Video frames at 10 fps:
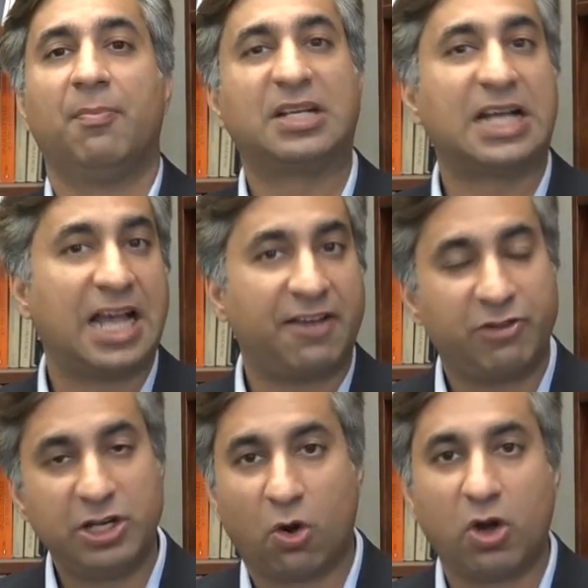But I
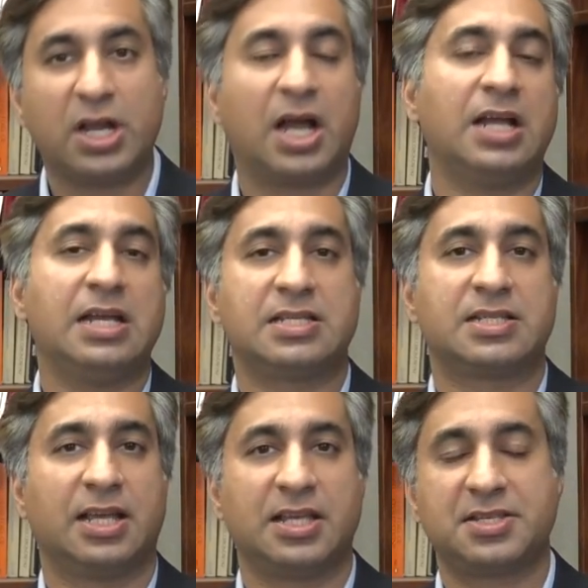have
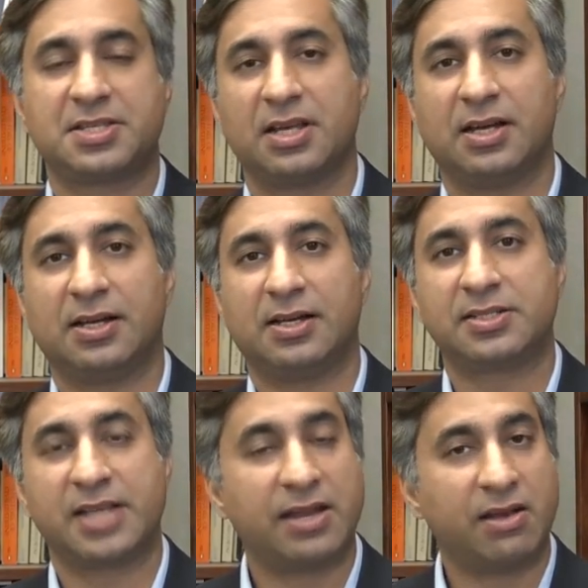reorganized his
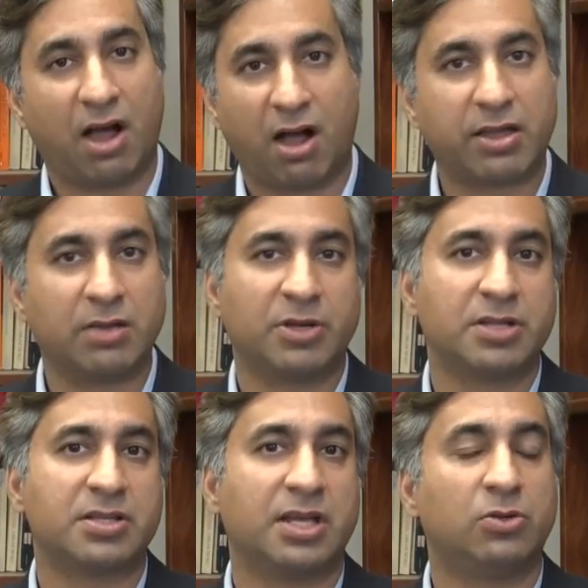10
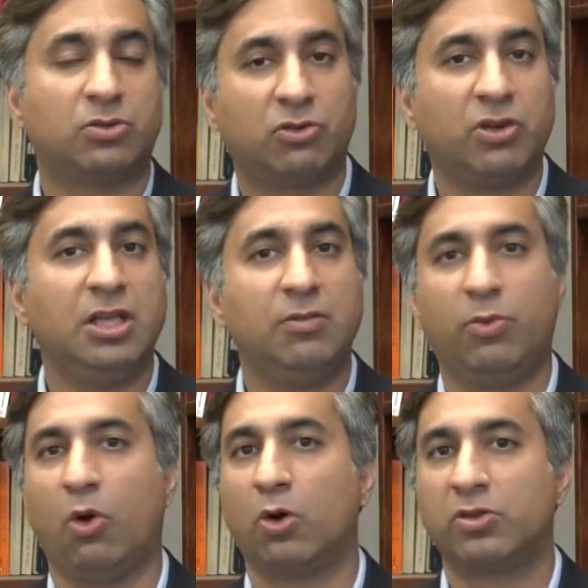arguments into three
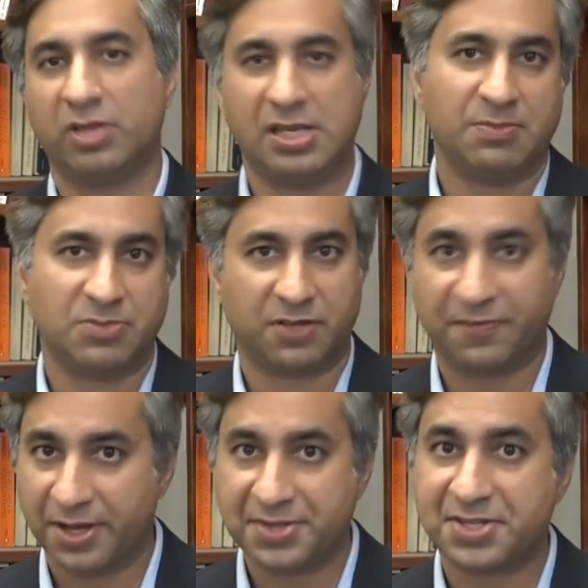broad themes. The
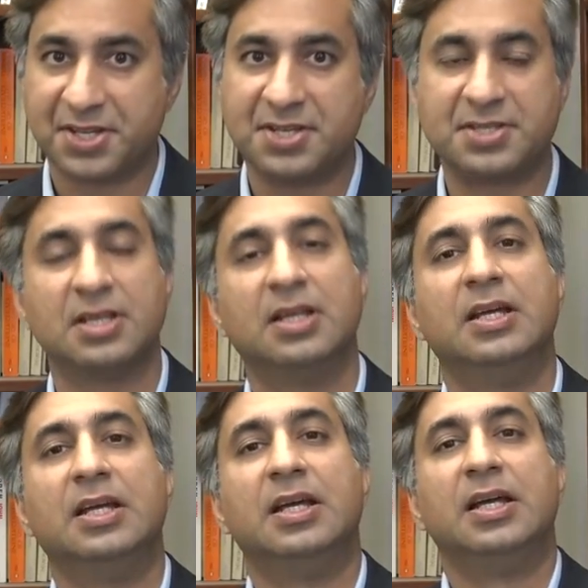first is
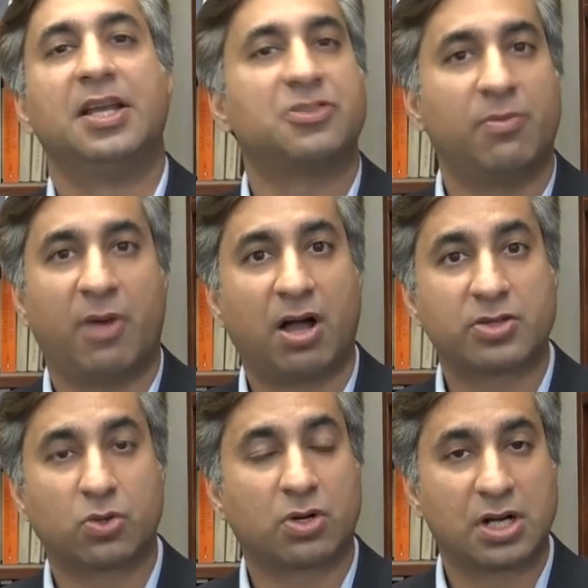his
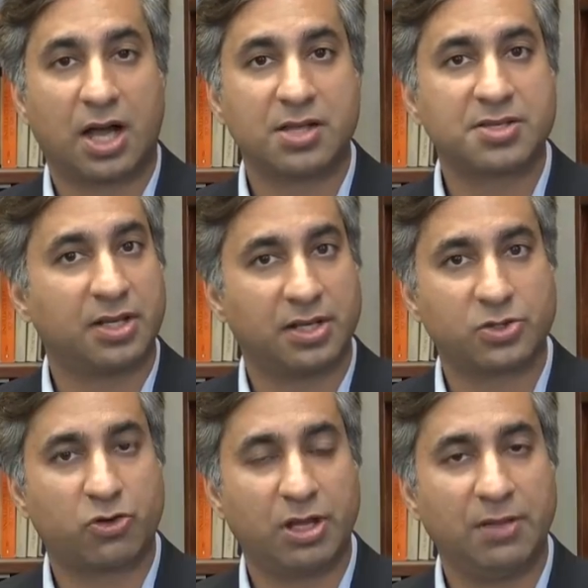remarks on class and
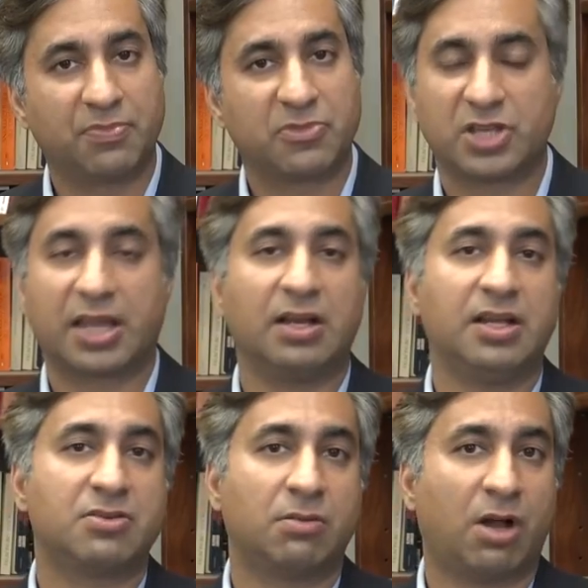history.
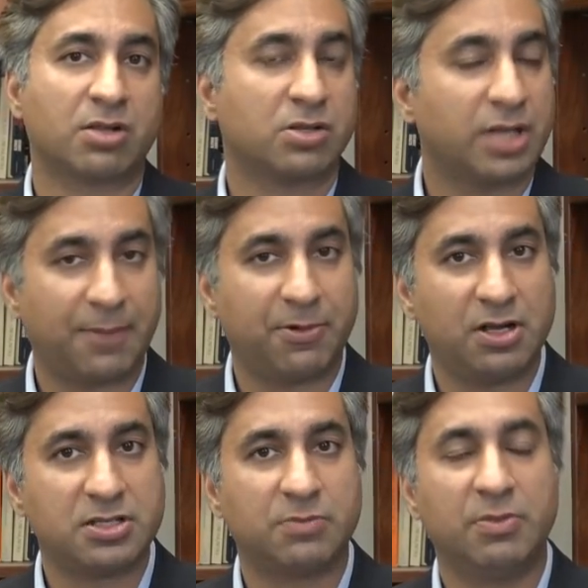Secondly, his remarks on
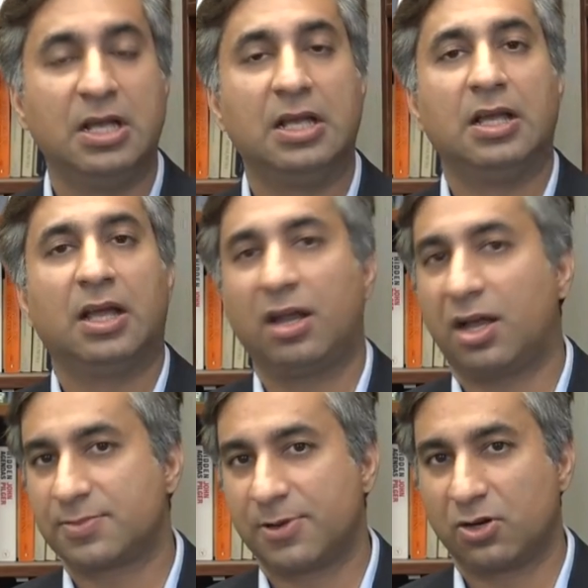capitalism. And
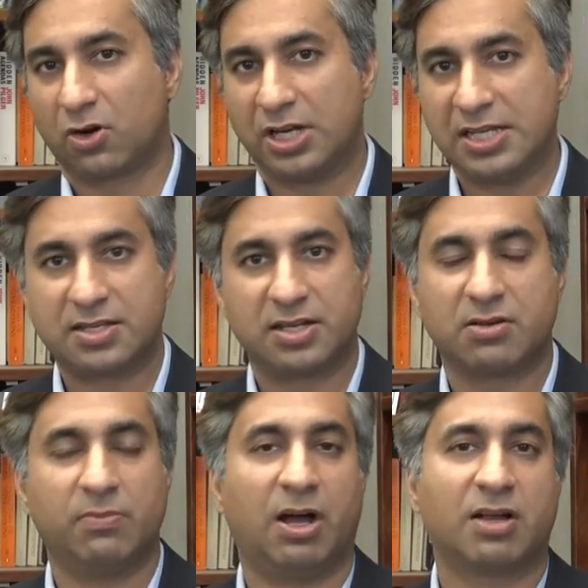last but not least,
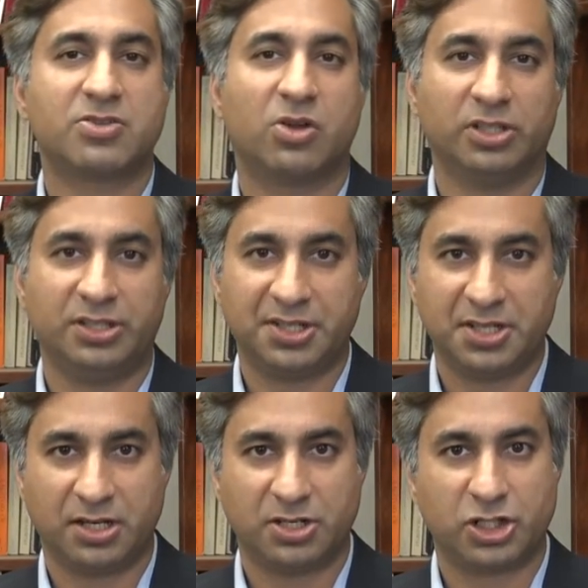his remarks on the
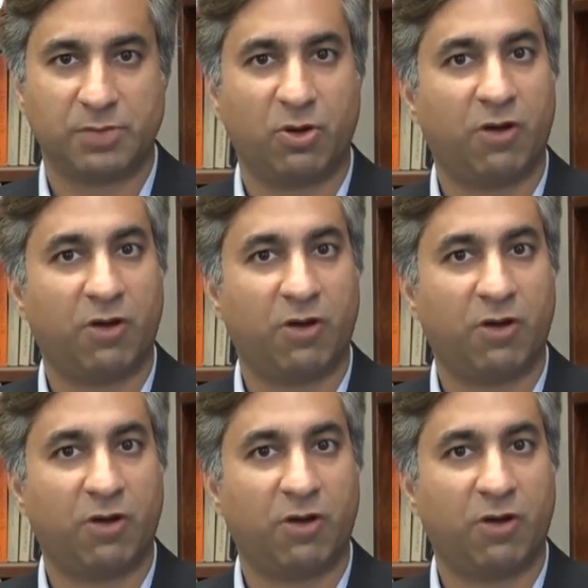dictatorship